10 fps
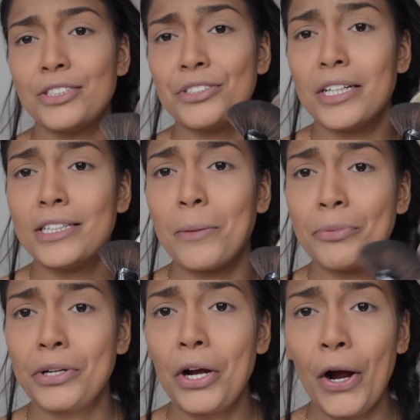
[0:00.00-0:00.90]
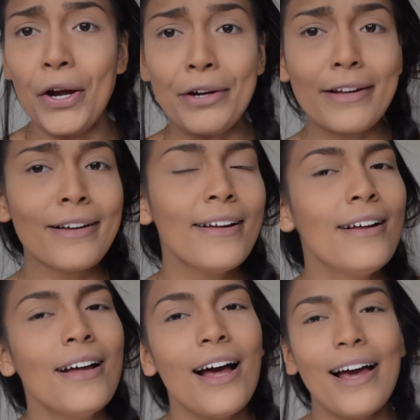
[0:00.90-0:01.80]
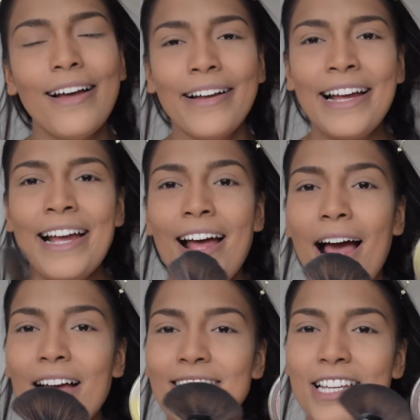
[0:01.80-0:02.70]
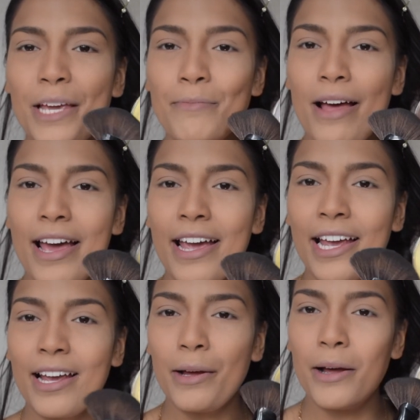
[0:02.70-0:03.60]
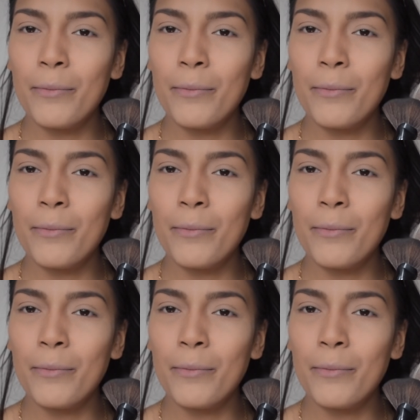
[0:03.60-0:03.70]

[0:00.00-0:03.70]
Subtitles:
just hit that pretty hard. I'm taking my